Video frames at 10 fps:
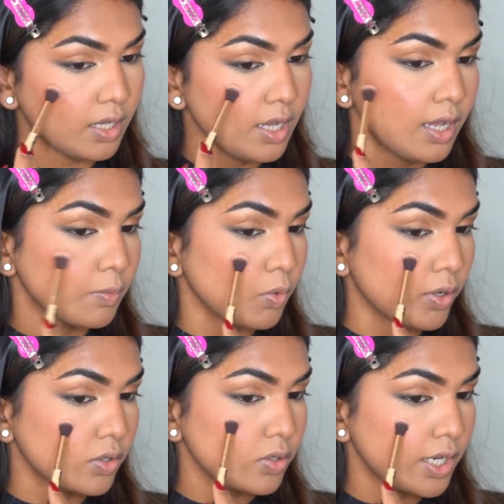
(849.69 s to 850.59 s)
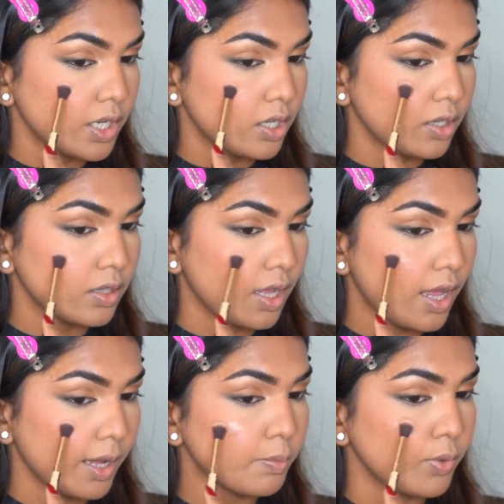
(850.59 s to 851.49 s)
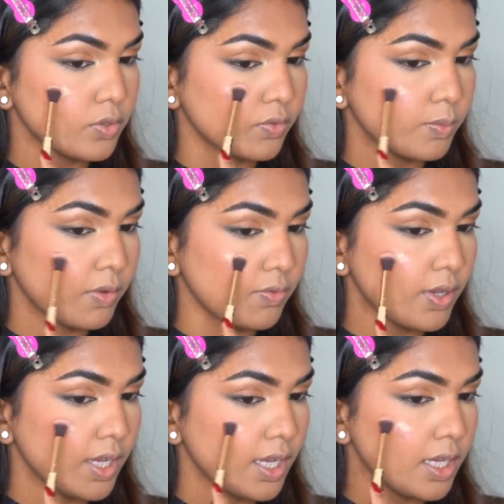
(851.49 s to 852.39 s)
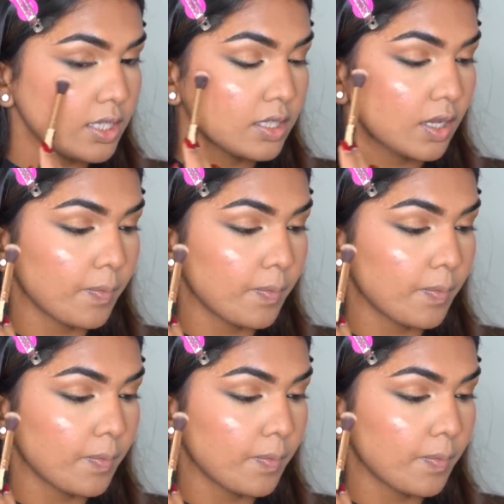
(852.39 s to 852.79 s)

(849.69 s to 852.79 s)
I'm going to hit the high points of my face.